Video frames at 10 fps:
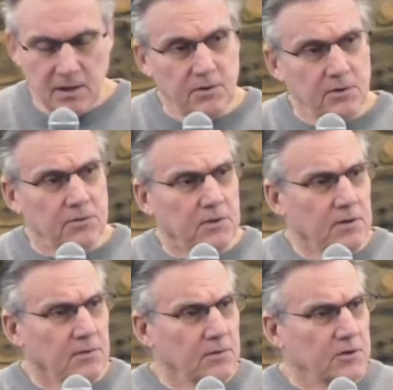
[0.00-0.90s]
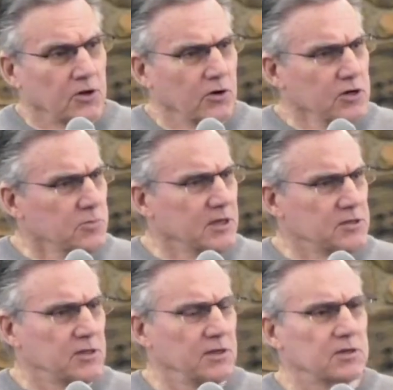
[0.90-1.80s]
And the, the
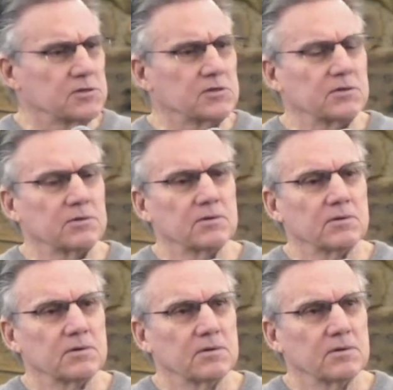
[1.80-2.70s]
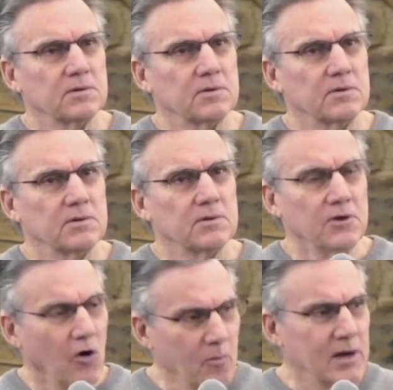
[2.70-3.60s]
encouragement is this
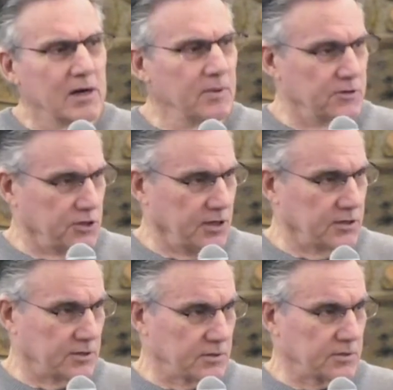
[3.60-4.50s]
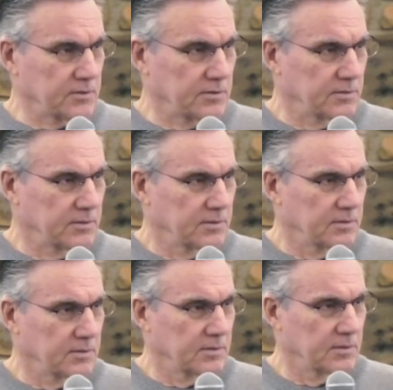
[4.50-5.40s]
nobody but Jesus
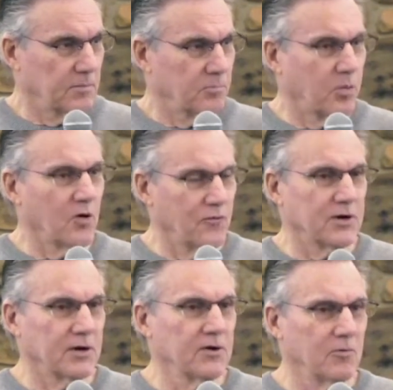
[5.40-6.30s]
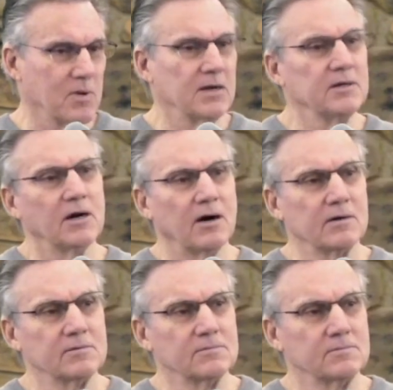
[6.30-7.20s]
perfectly obeyed
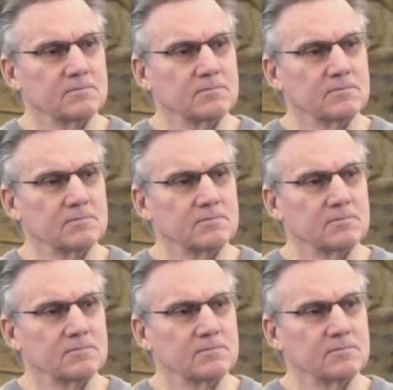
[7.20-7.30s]
God.